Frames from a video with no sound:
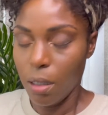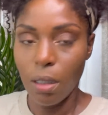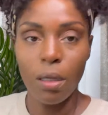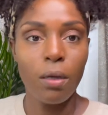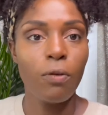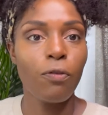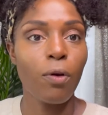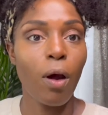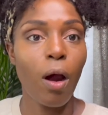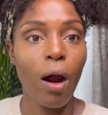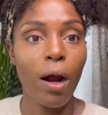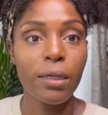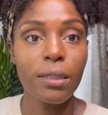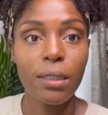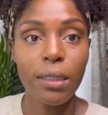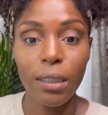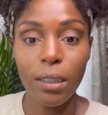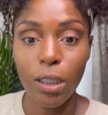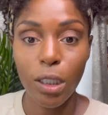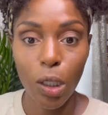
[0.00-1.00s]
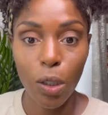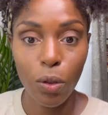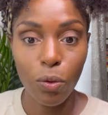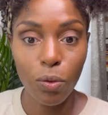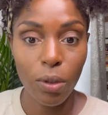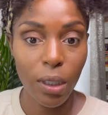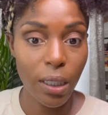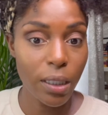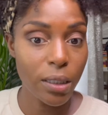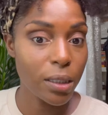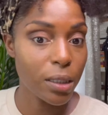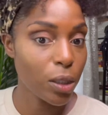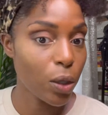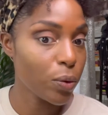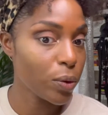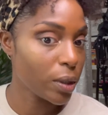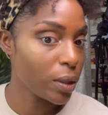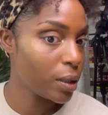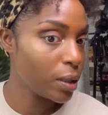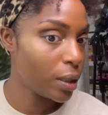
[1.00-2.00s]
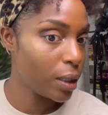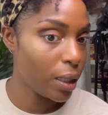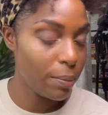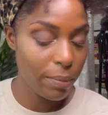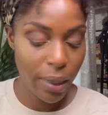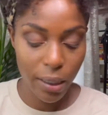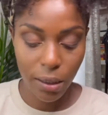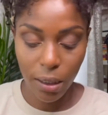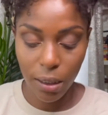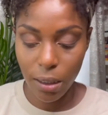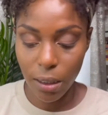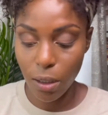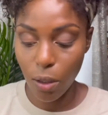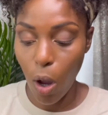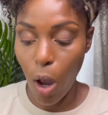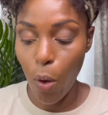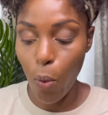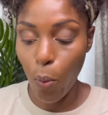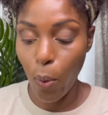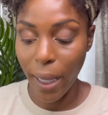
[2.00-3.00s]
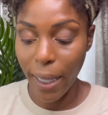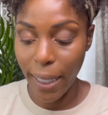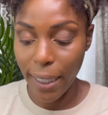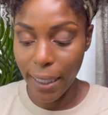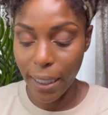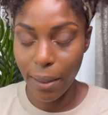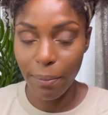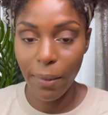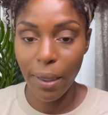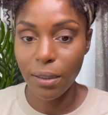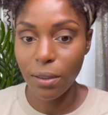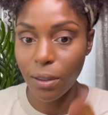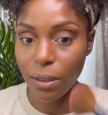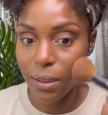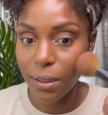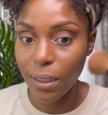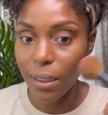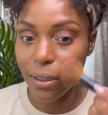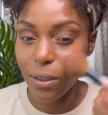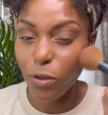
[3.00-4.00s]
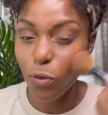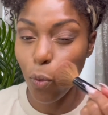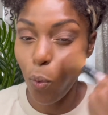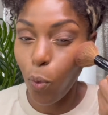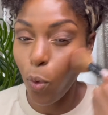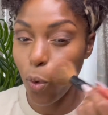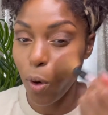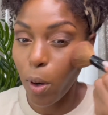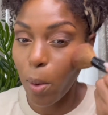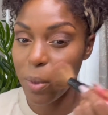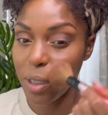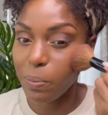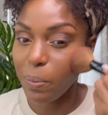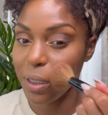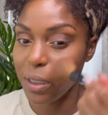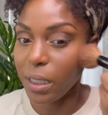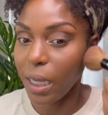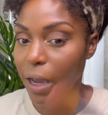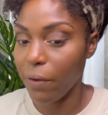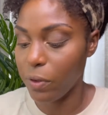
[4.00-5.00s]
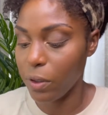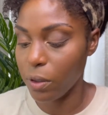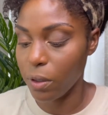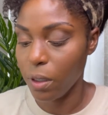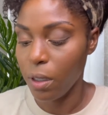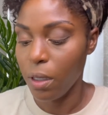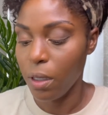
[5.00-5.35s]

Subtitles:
for our skin tone, is so good. It makes us look awake. It makes our skin look warm, especially after,